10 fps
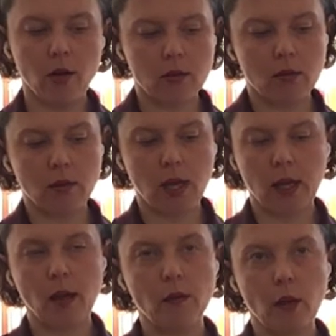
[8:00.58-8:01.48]
also like
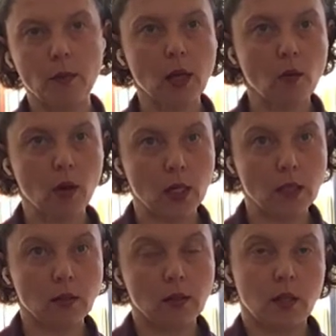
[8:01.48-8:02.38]
having a big
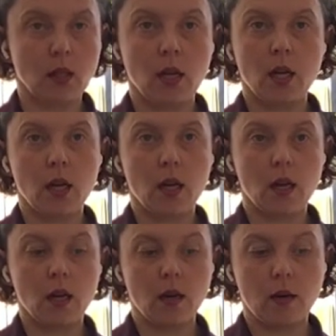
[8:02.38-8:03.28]
one
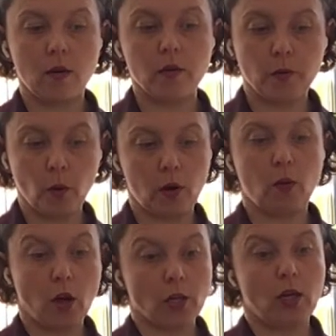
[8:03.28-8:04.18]
for
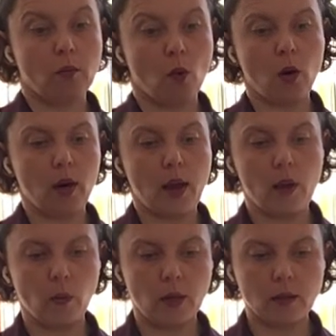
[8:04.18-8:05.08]
washing more
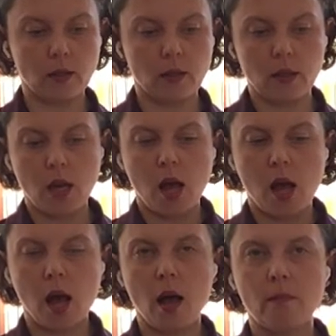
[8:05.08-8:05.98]
at once.
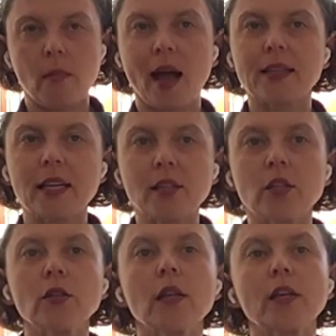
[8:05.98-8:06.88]
I tend
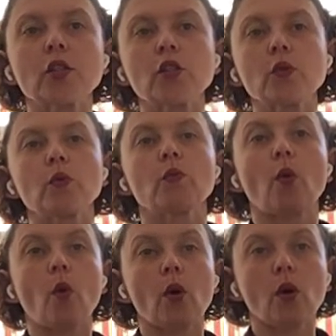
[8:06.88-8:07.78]
to like to do
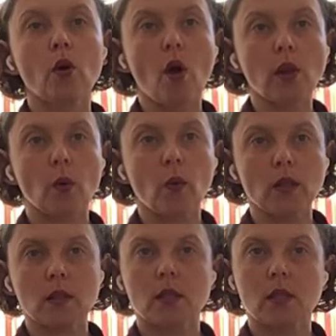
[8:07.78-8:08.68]
more all at
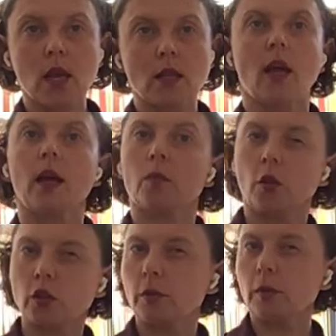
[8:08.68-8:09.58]
once than like
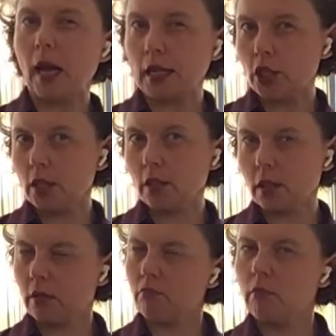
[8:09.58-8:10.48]
multiple batches.